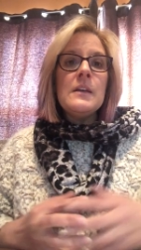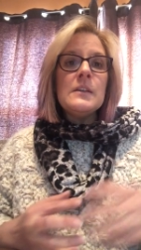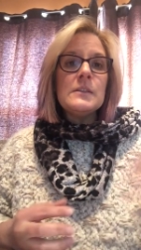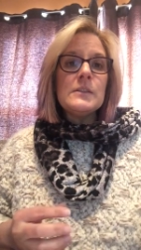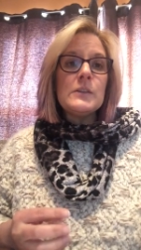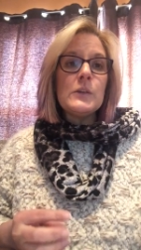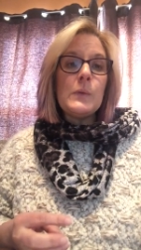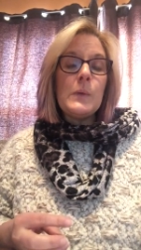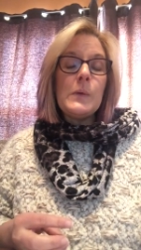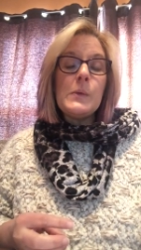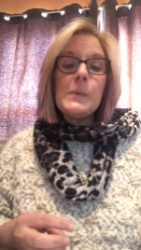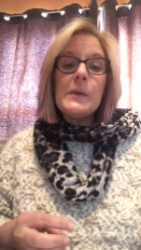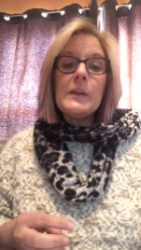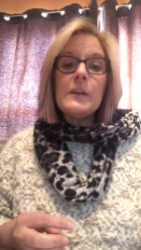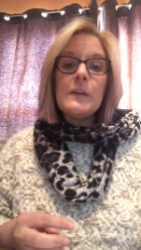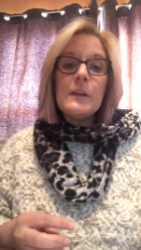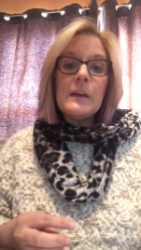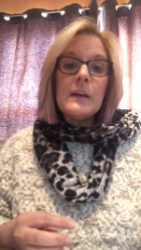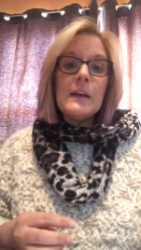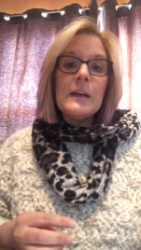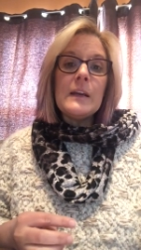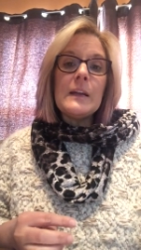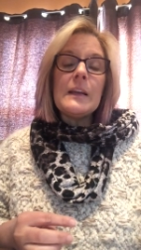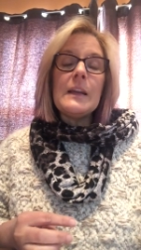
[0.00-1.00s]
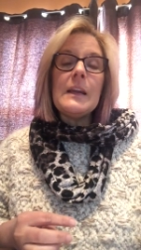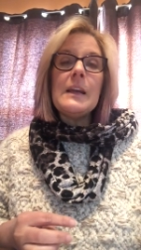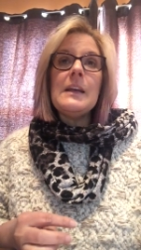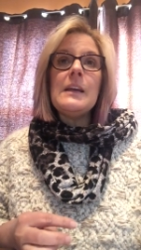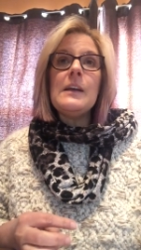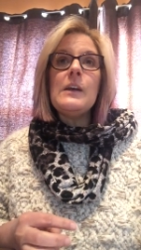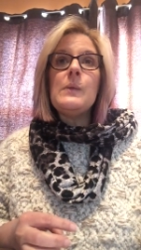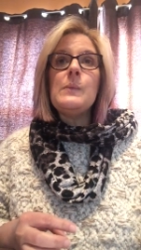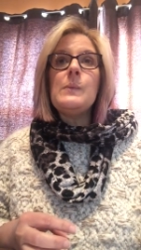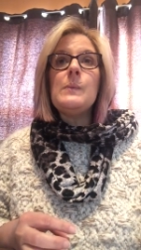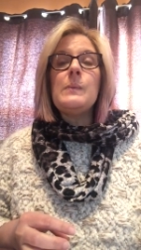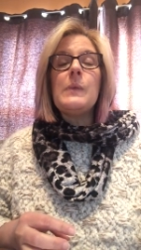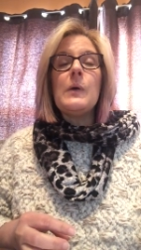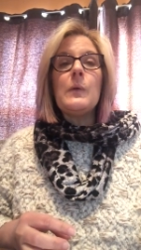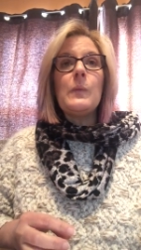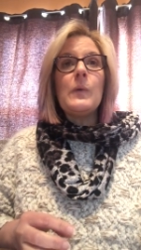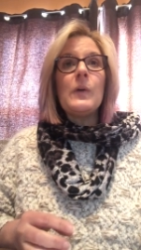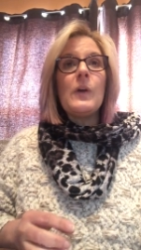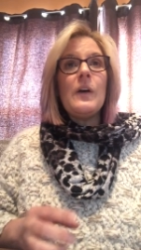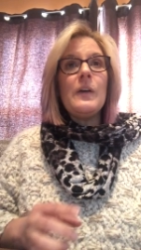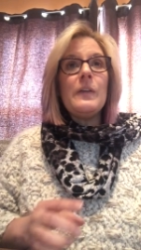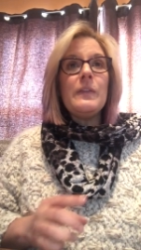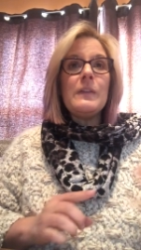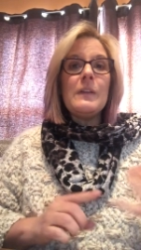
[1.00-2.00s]
So we'll be looking at him, but
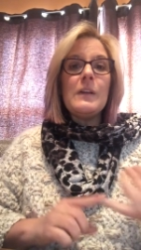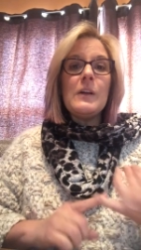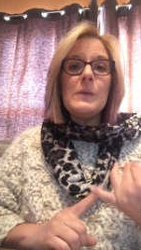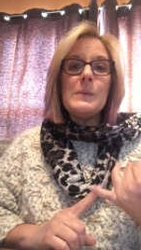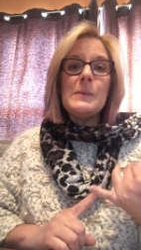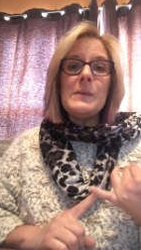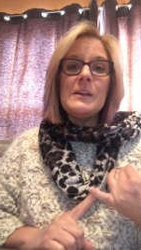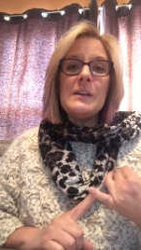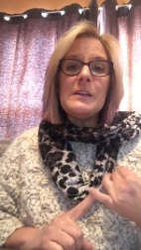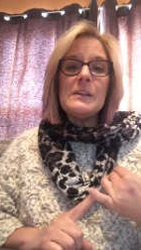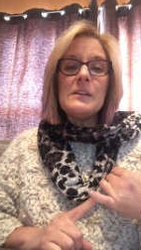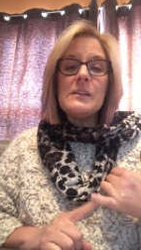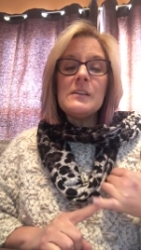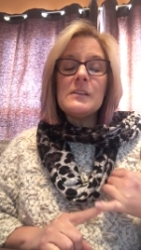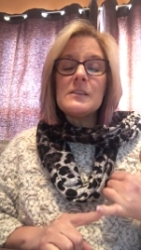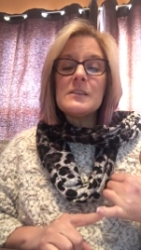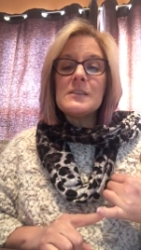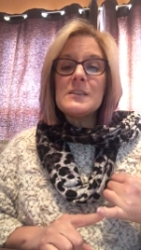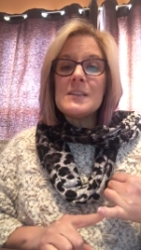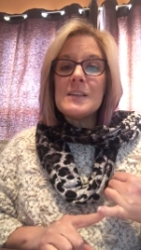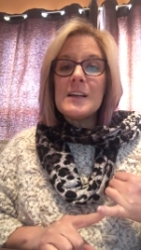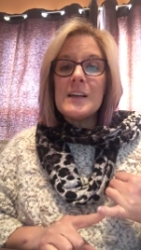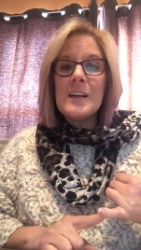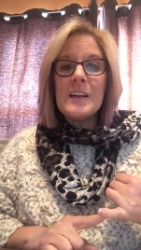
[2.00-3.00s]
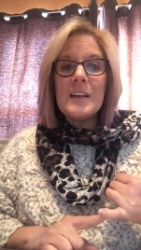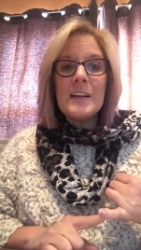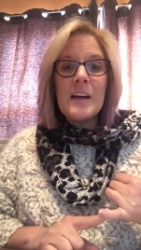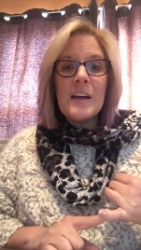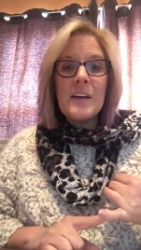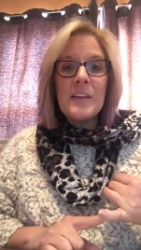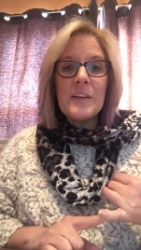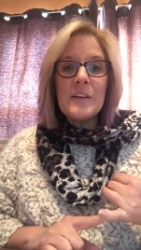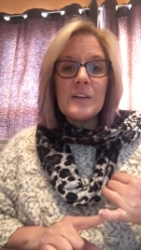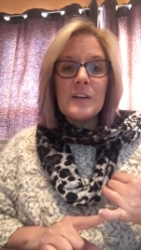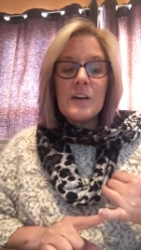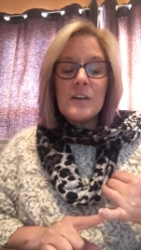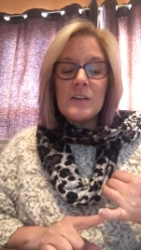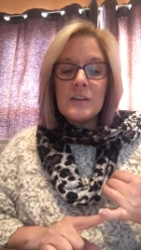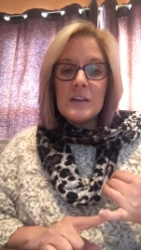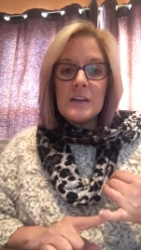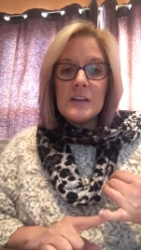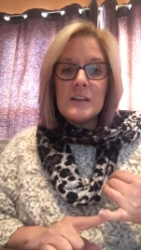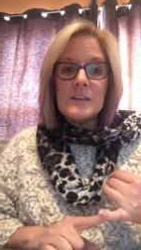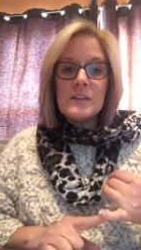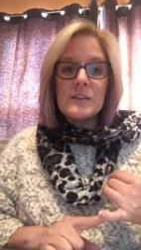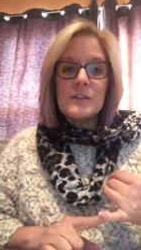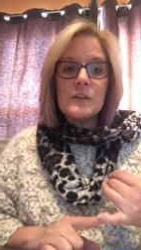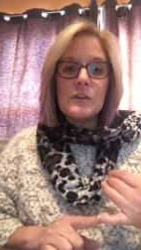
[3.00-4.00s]
we're also going to be studying other
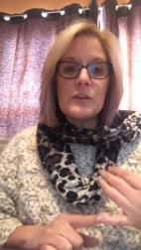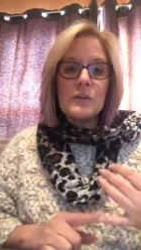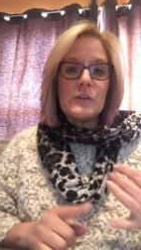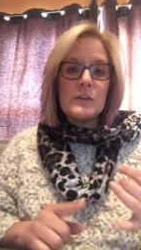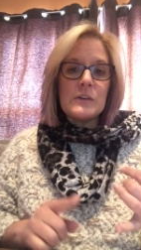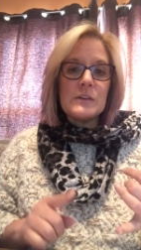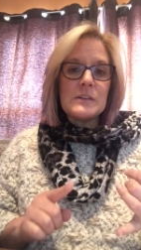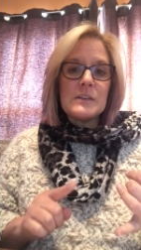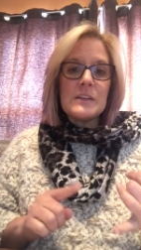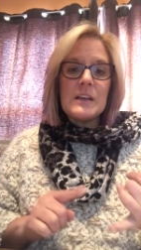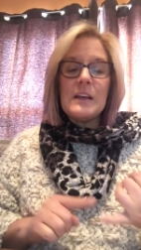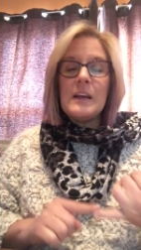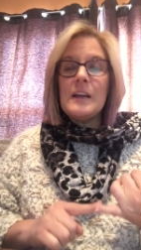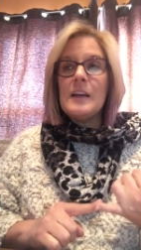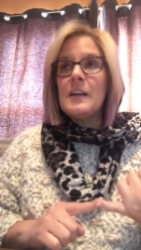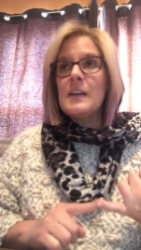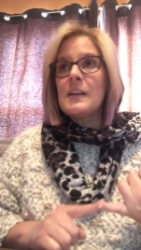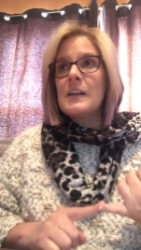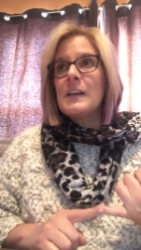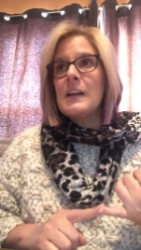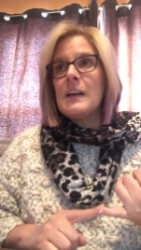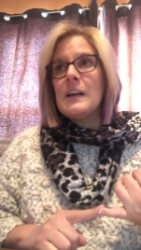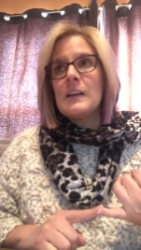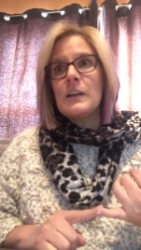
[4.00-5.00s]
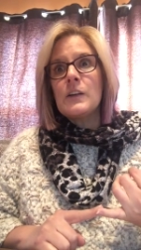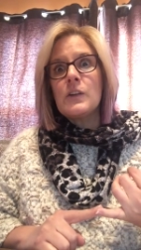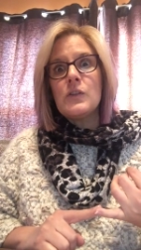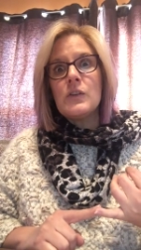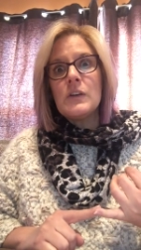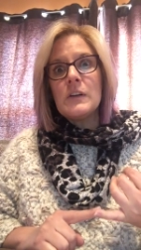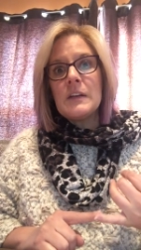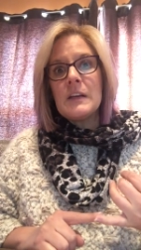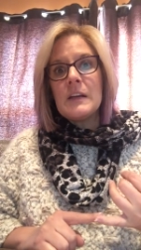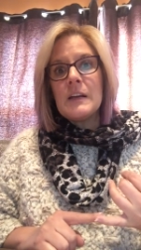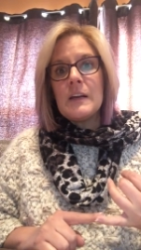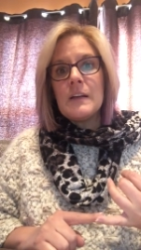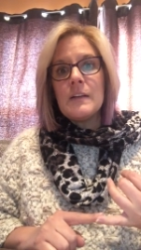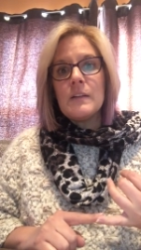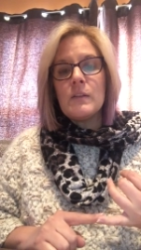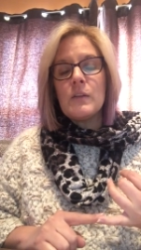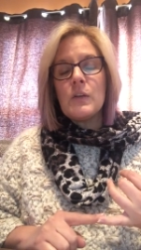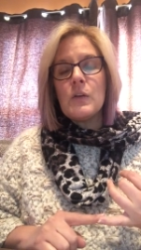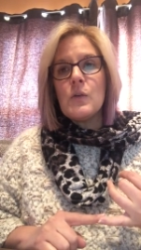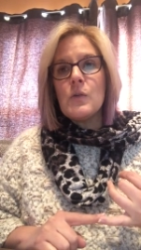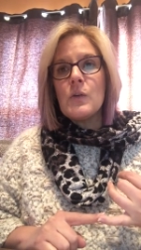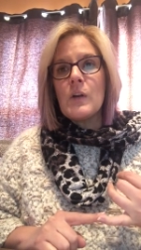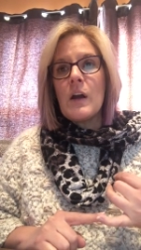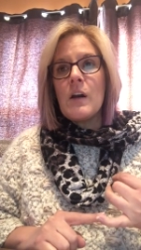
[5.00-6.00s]
conquistadors. Hernan Cortez,
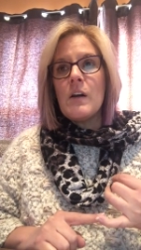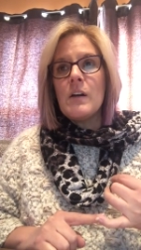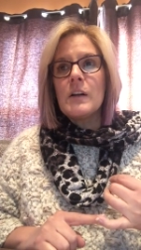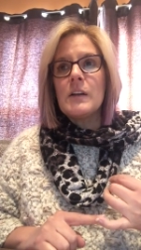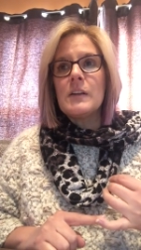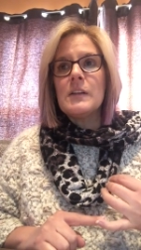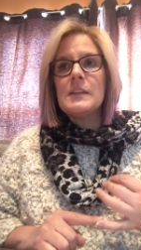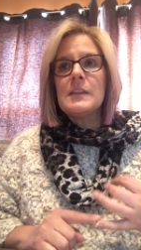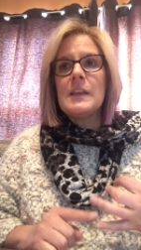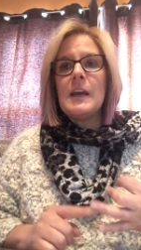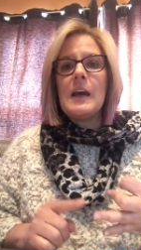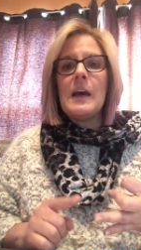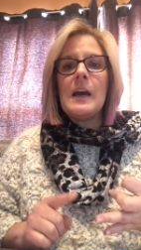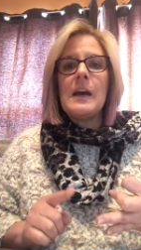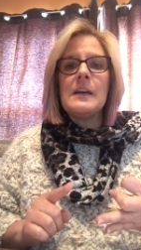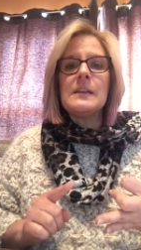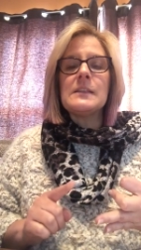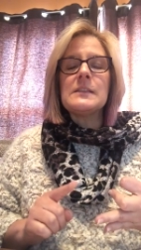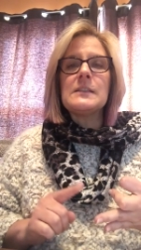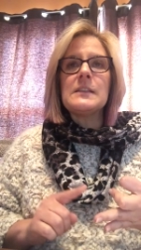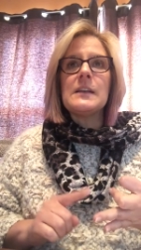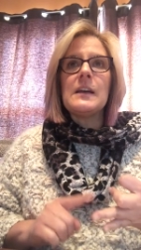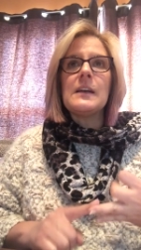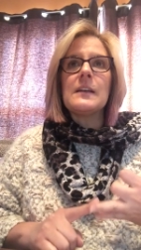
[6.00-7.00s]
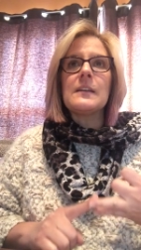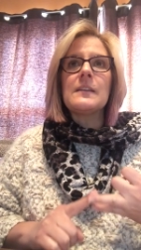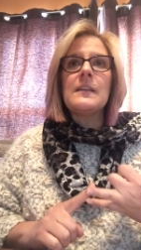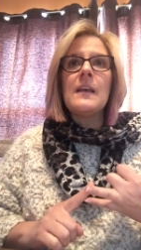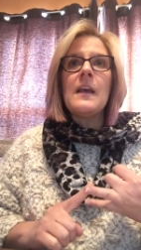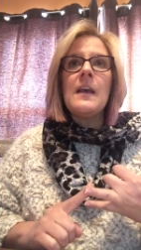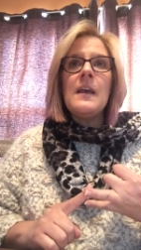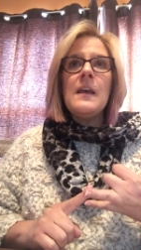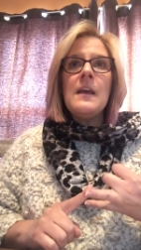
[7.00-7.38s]
who conquered the Aztecs,